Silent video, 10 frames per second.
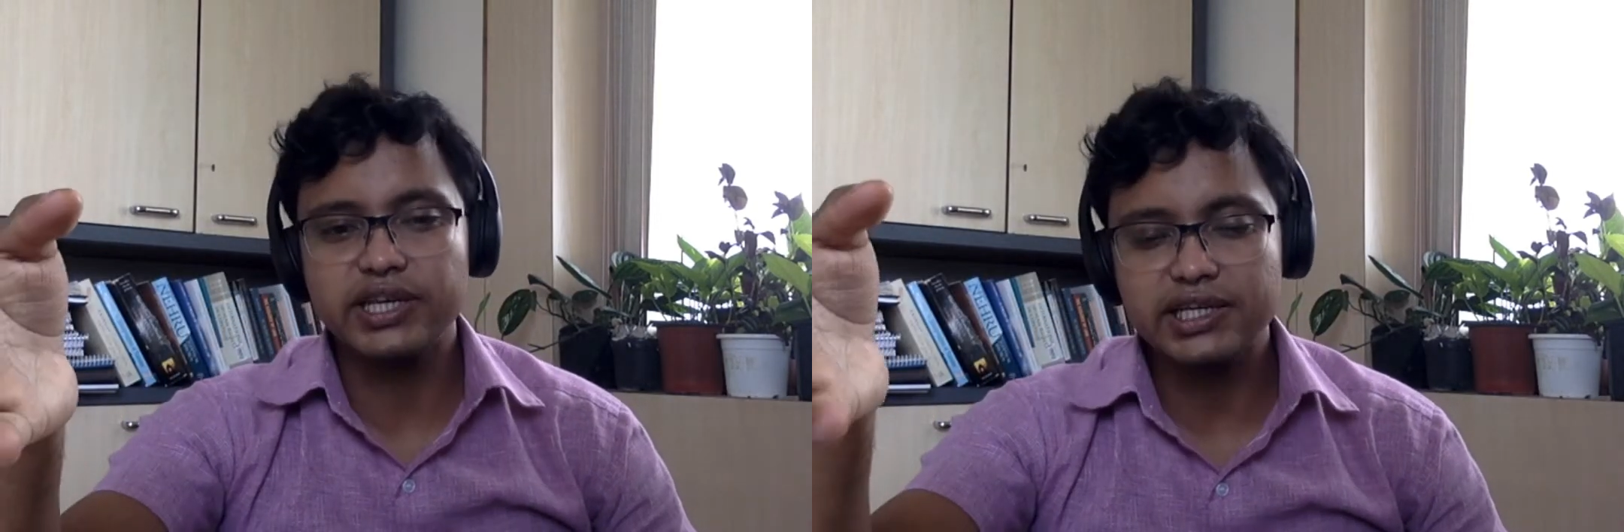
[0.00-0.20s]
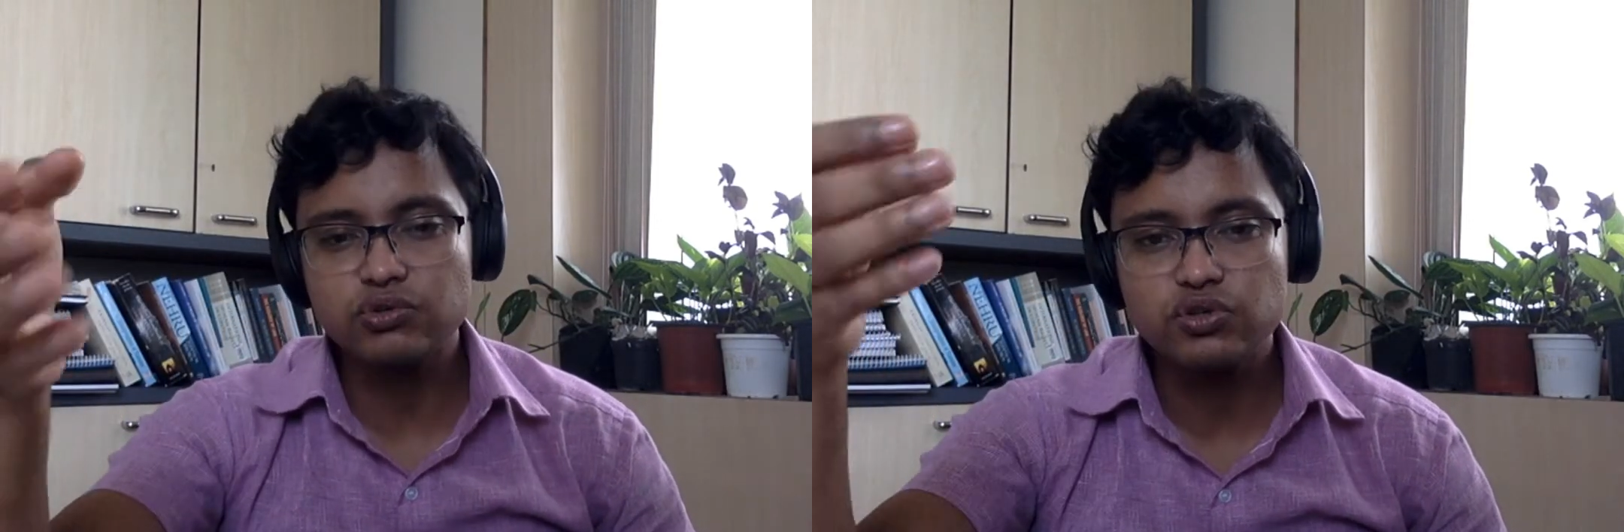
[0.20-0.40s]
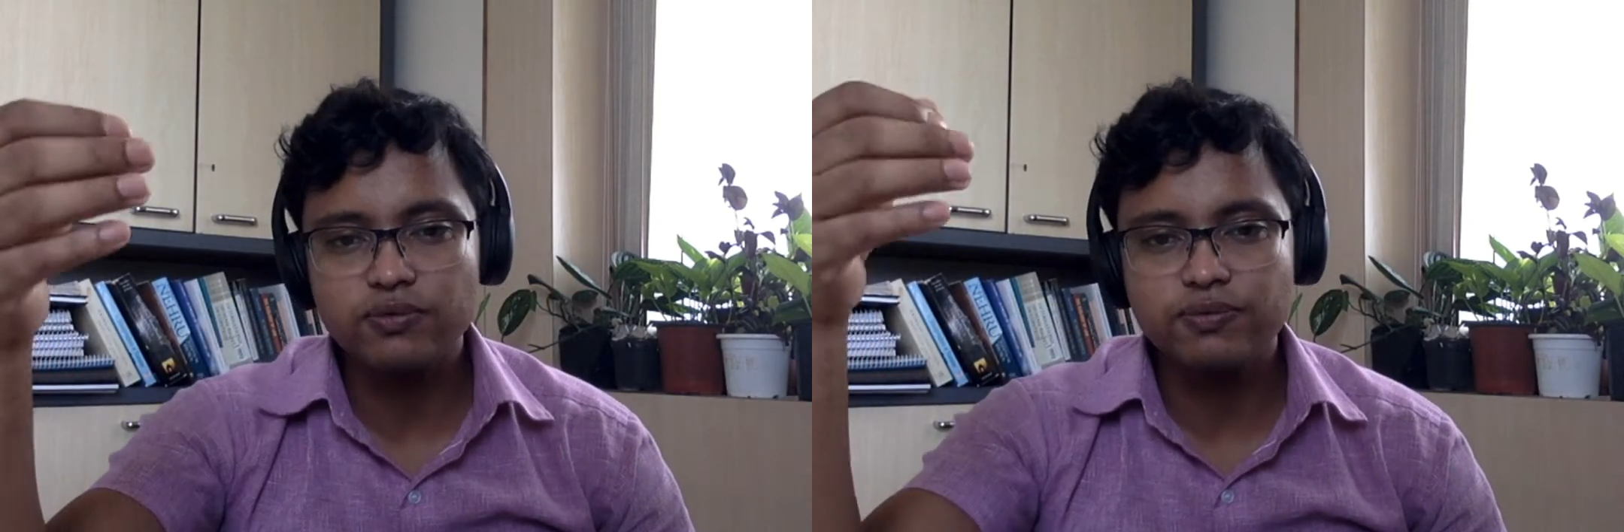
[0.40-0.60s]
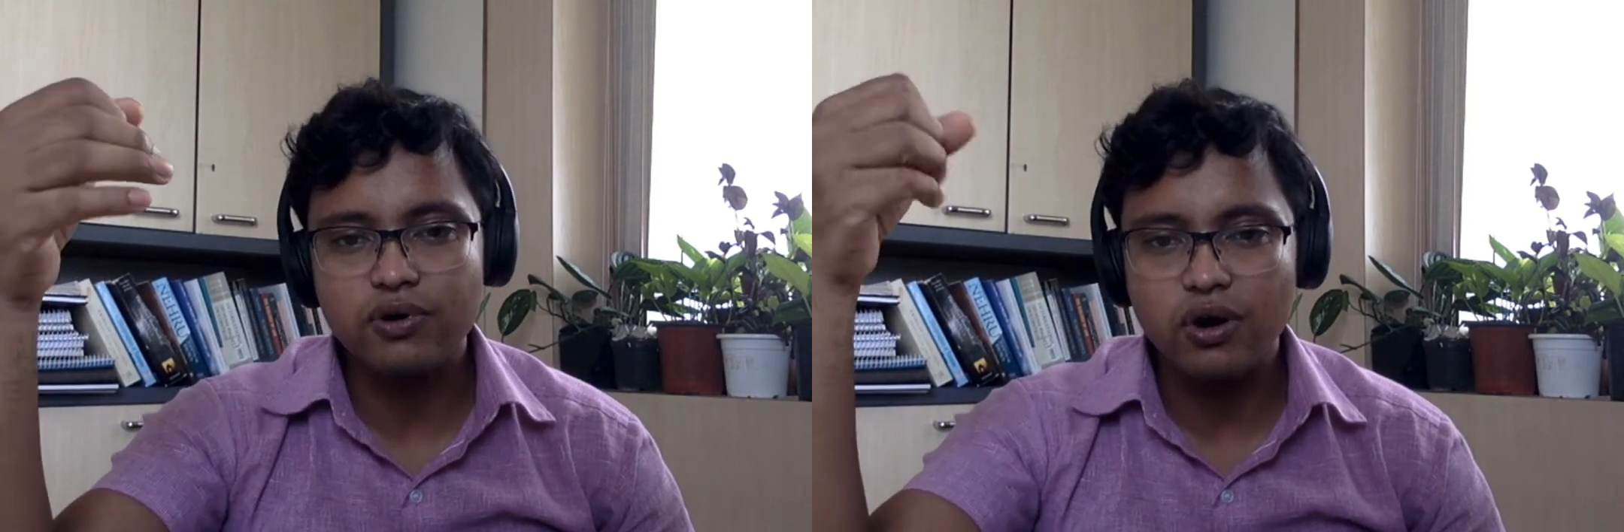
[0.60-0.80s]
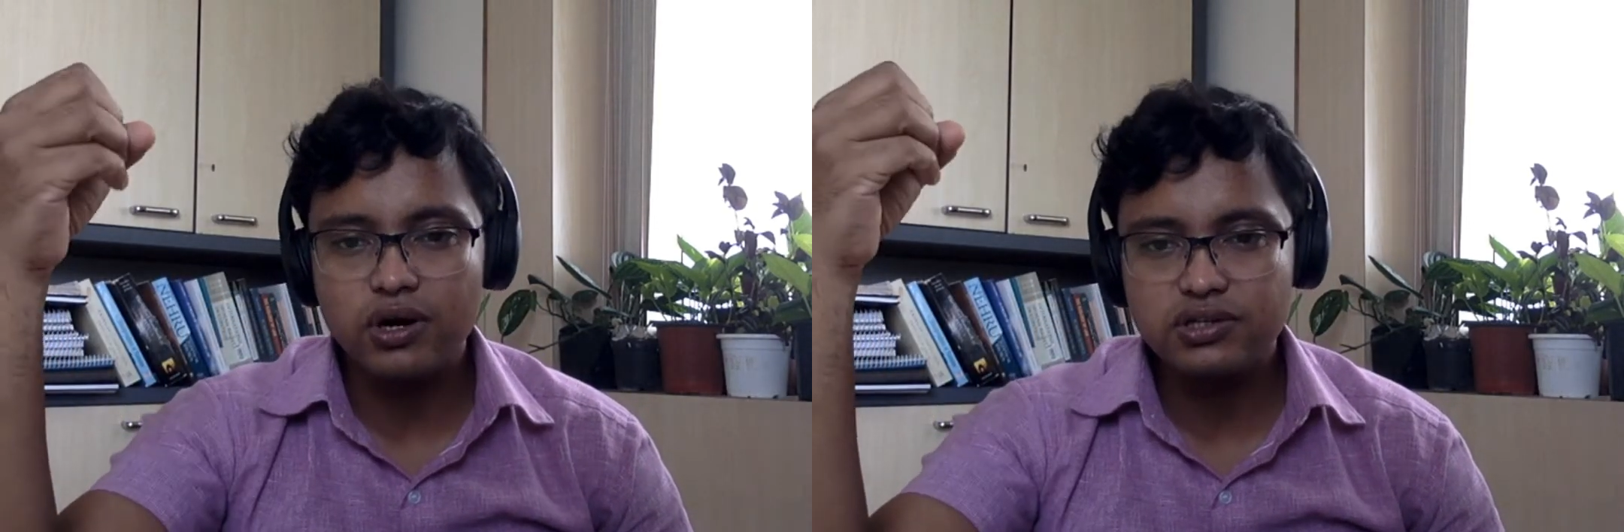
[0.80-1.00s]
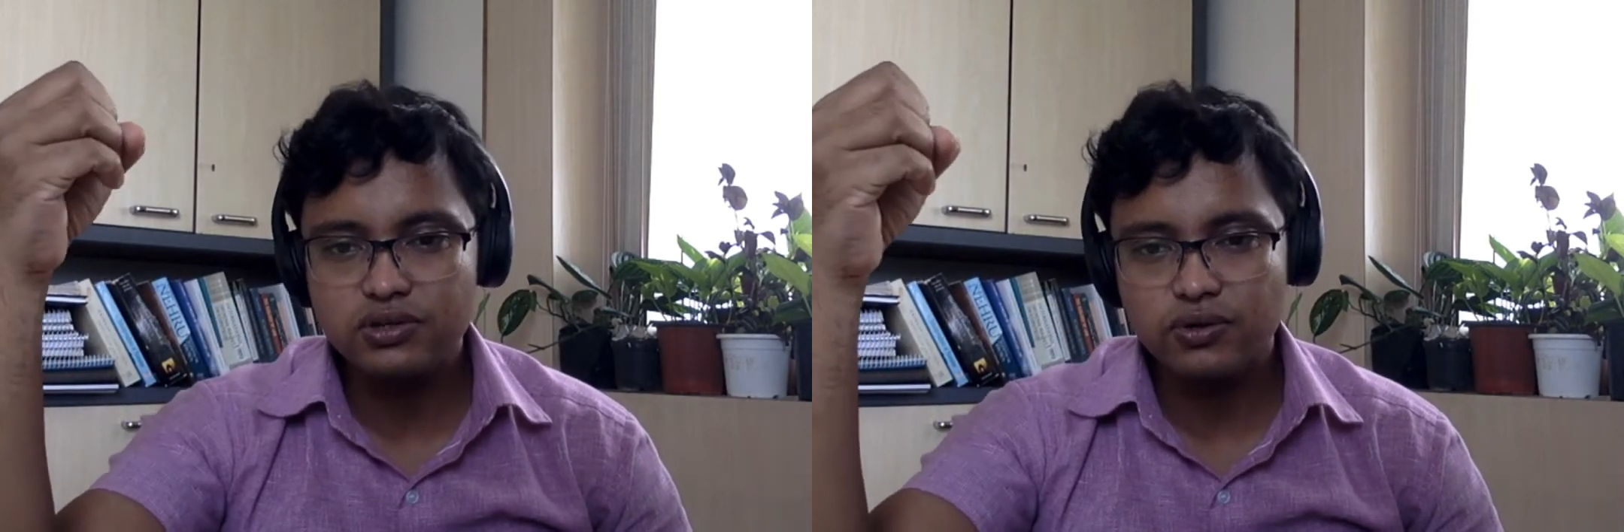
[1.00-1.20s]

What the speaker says: statute of frauds.